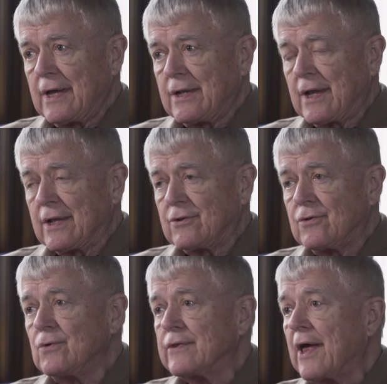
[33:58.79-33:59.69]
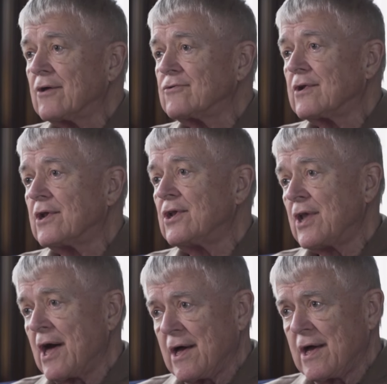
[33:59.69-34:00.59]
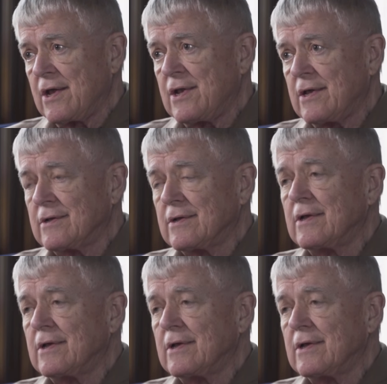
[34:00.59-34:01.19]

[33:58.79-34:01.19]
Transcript: in uh, two thousand nine